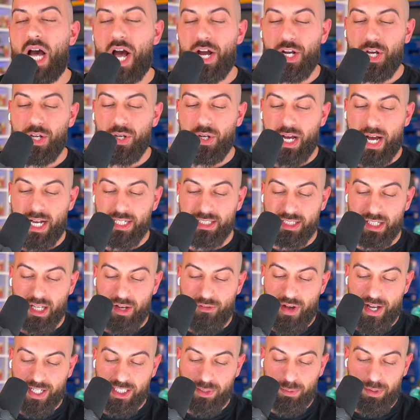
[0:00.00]
I know you guys
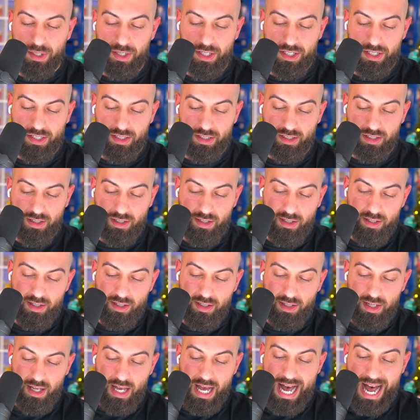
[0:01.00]
love Expedition.
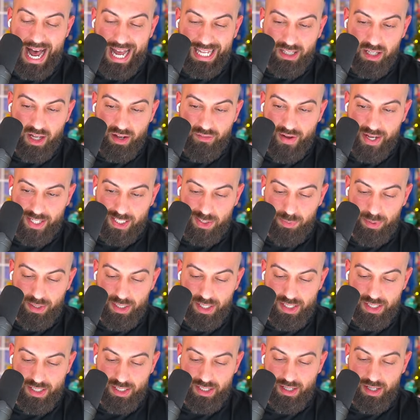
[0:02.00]
I love
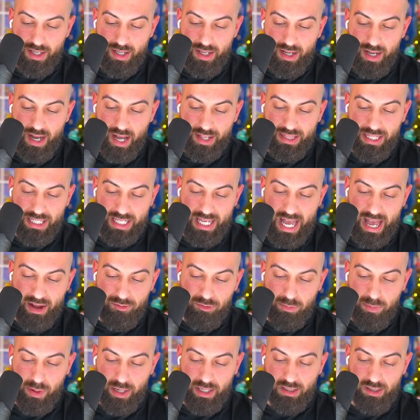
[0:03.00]
Expedition. I think
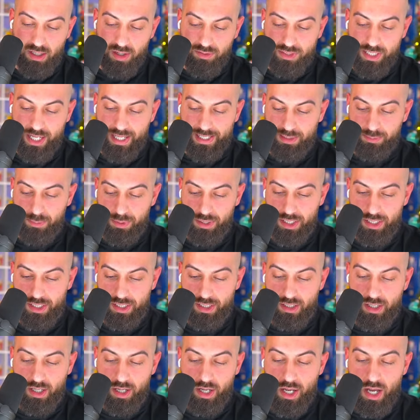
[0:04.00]
everybody loves
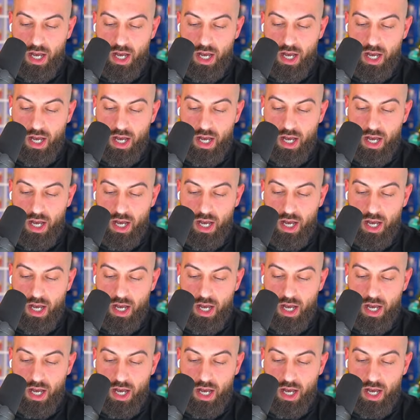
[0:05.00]
Expedition.